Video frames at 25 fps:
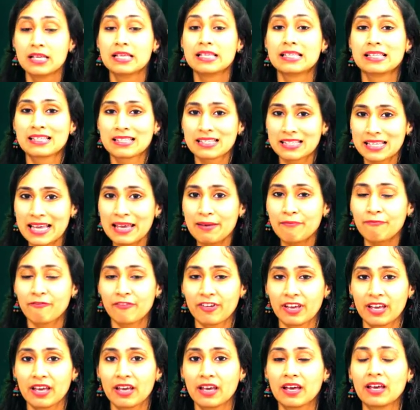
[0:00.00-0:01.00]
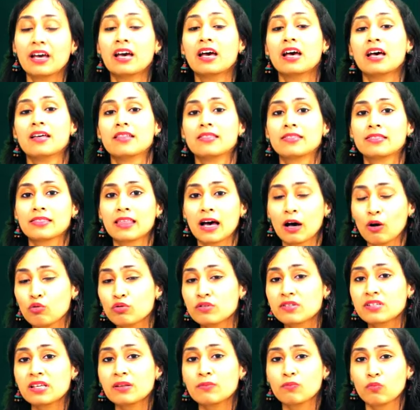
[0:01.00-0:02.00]
Same way,
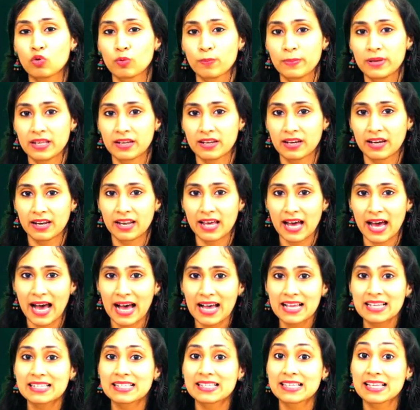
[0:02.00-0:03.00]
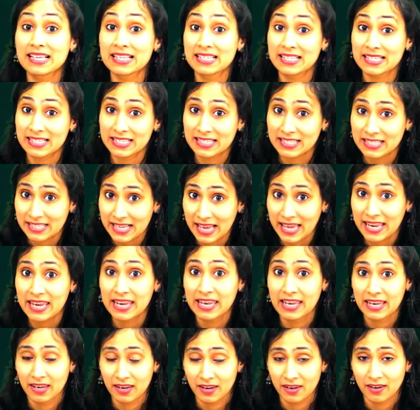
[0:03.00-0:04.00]
1000 would be read as sen.